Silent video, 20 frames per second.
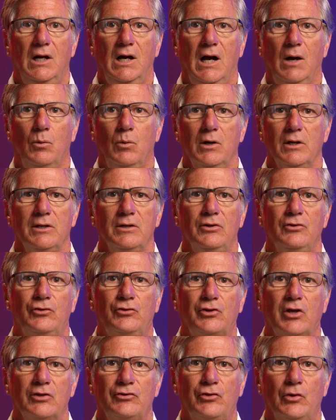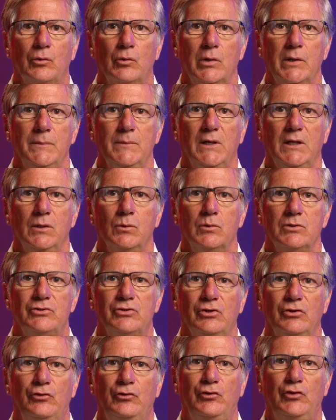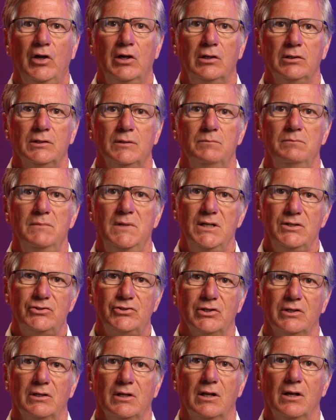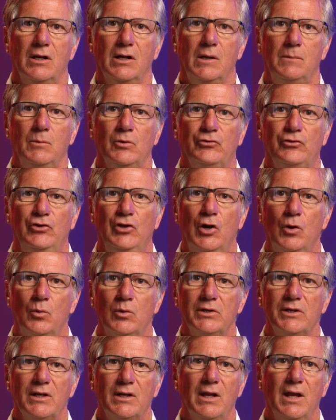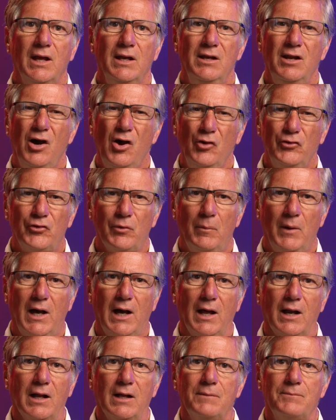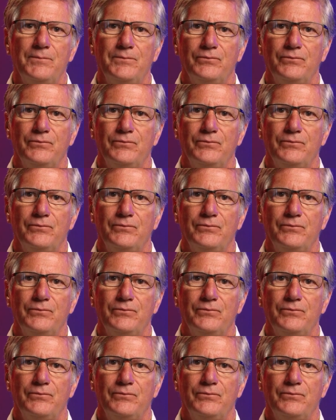I wanted to discuss a remedy which is seldom mentioned and almost no one today knows about it.